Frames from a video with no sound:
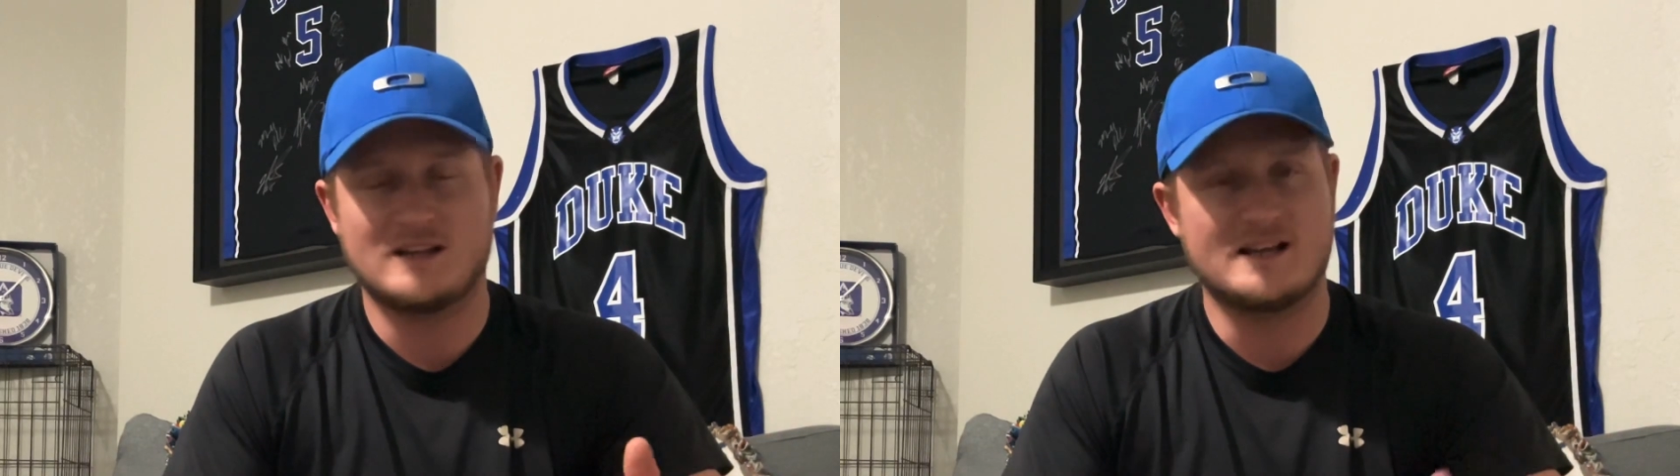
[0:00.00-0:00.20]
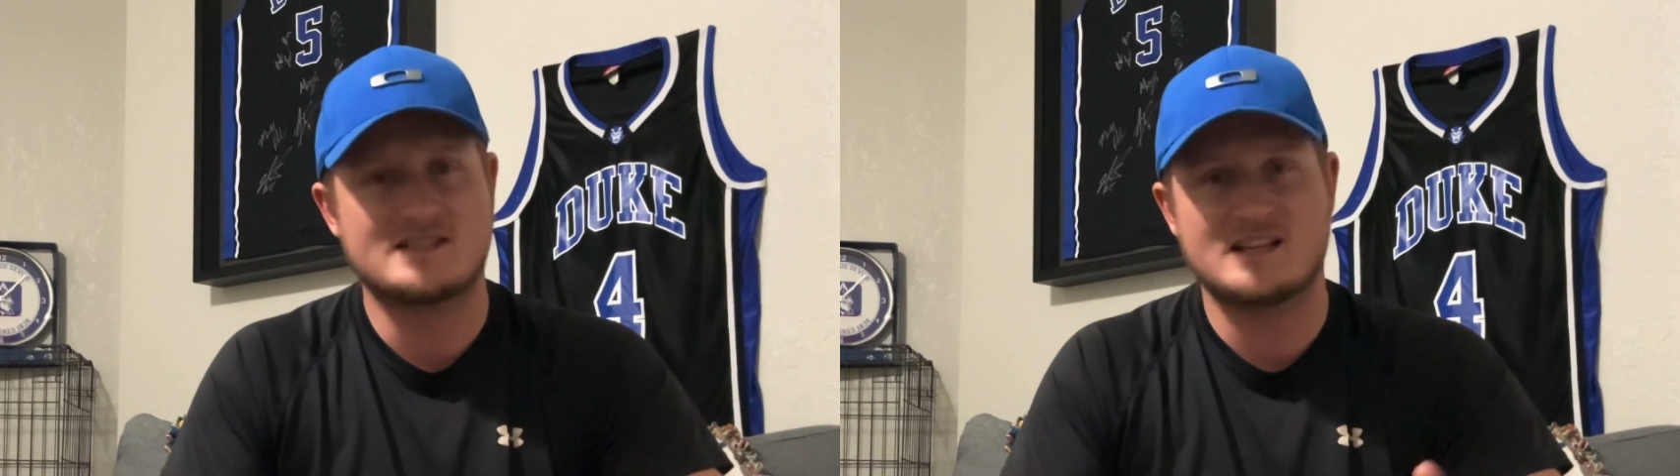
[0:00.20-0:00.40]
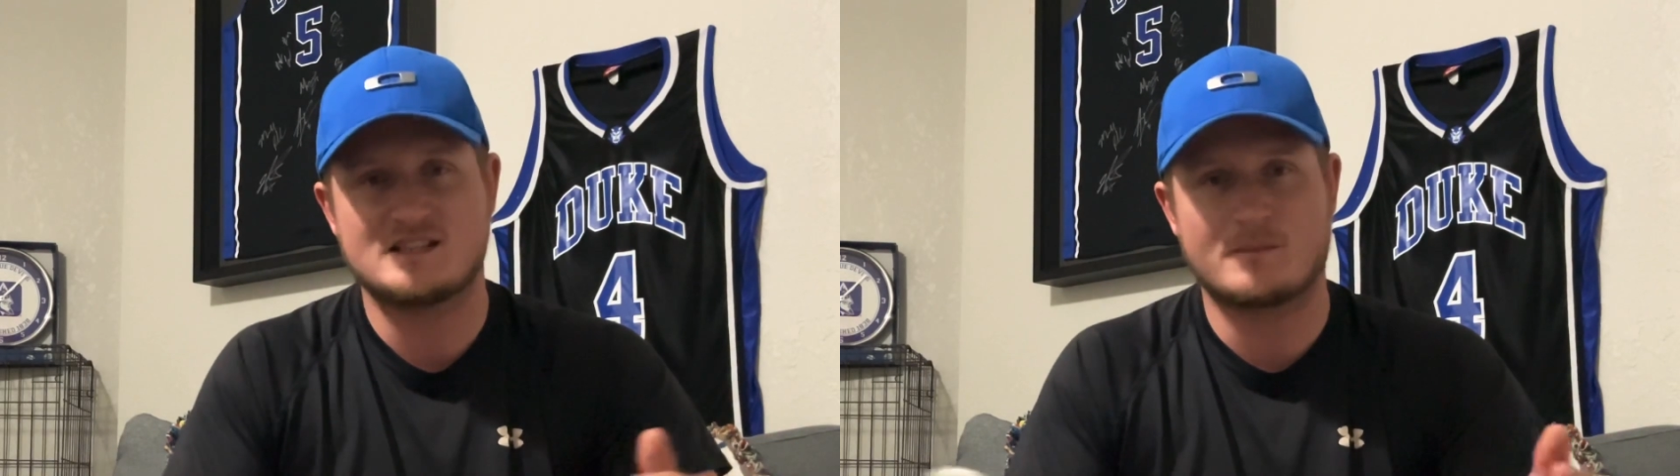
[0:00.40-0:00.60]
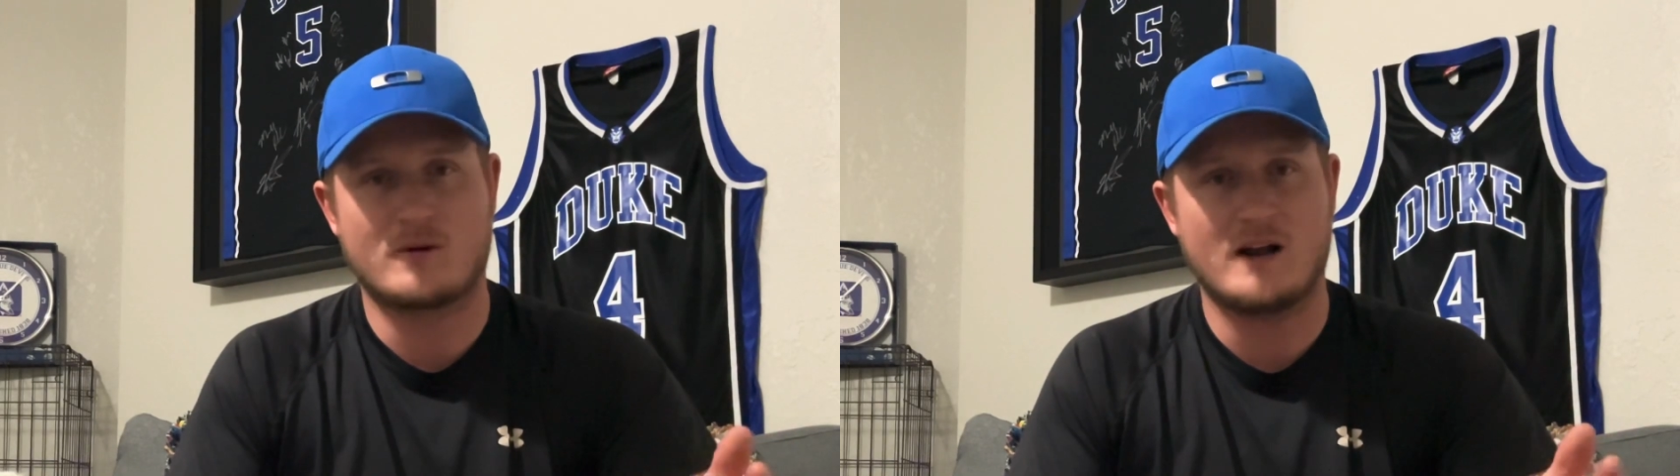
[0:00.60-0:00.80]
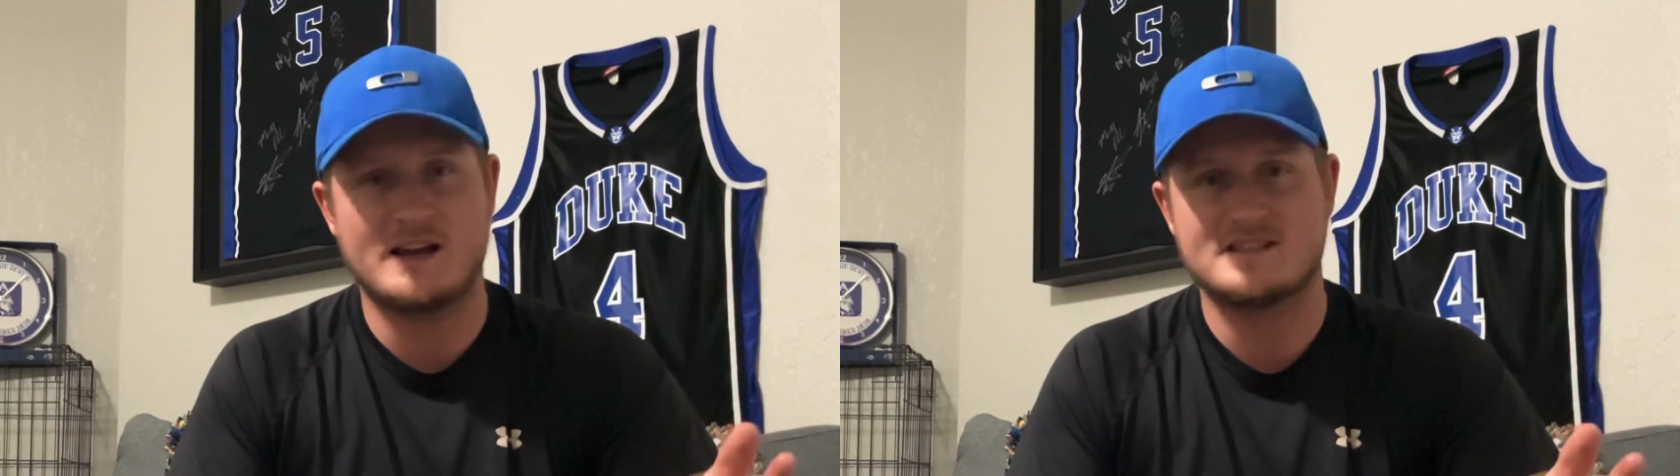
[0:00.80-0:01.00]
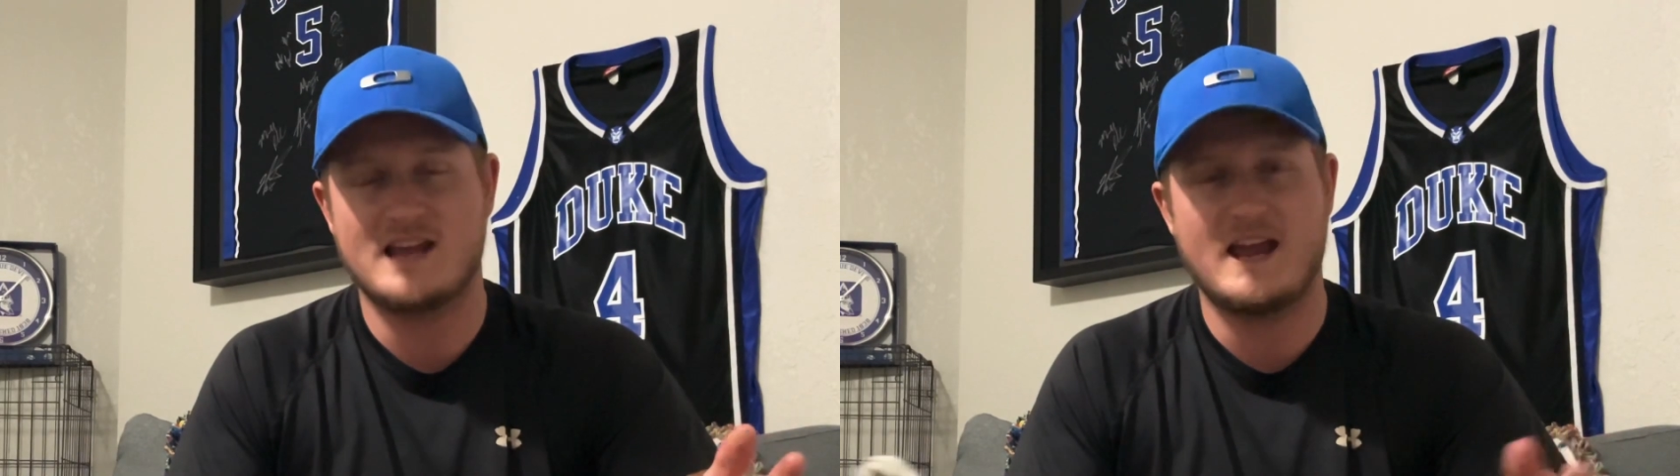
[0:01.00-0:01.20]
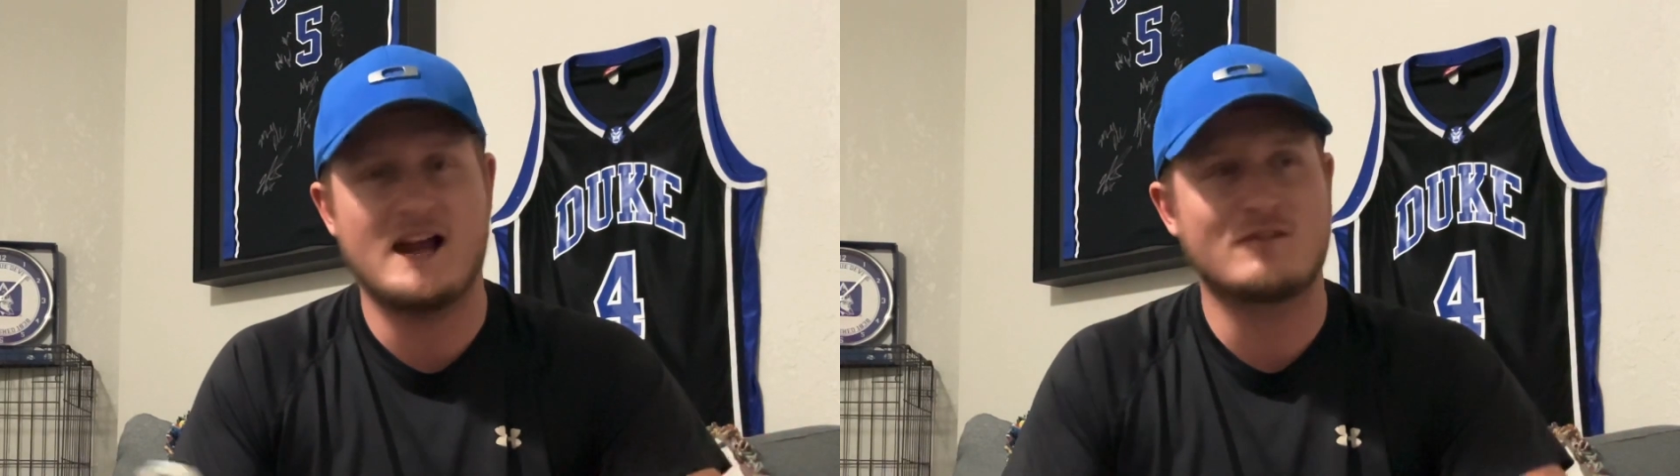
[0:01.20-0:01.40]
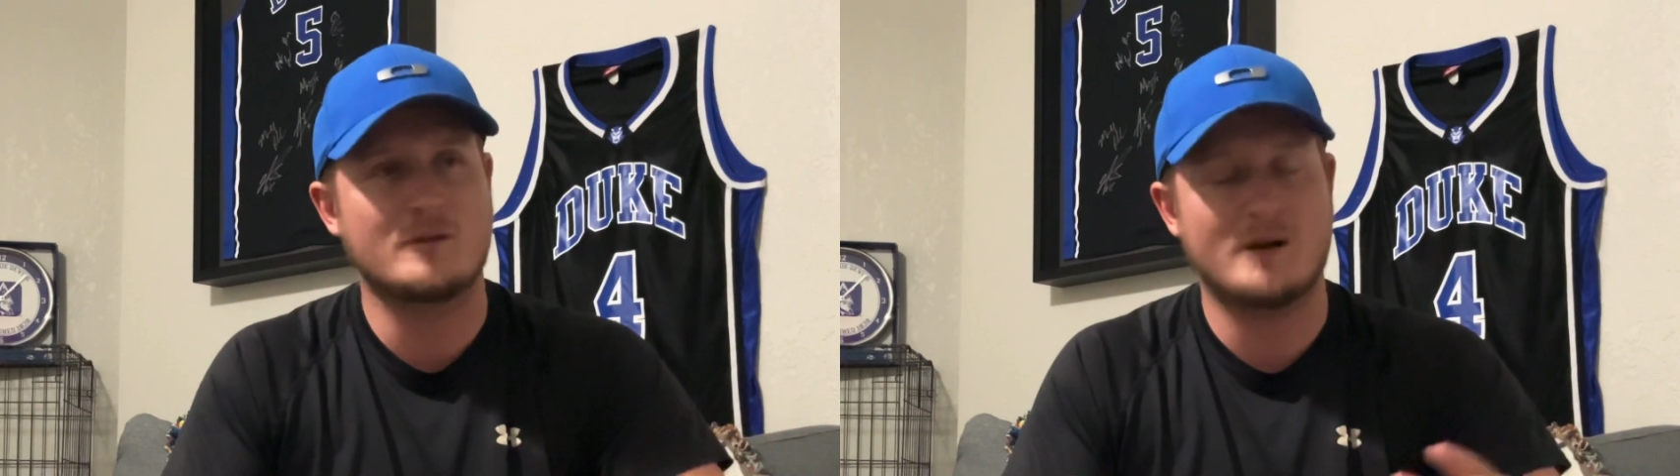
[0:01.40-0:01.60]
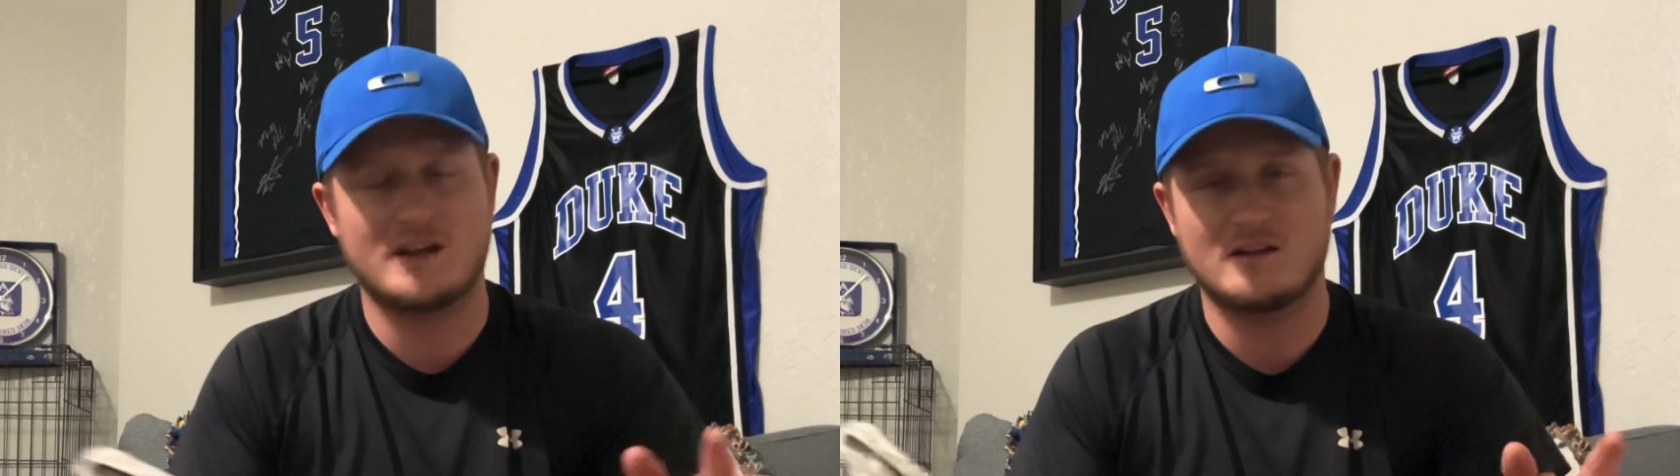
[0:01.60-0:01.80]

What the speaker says: unless they surprise everybody,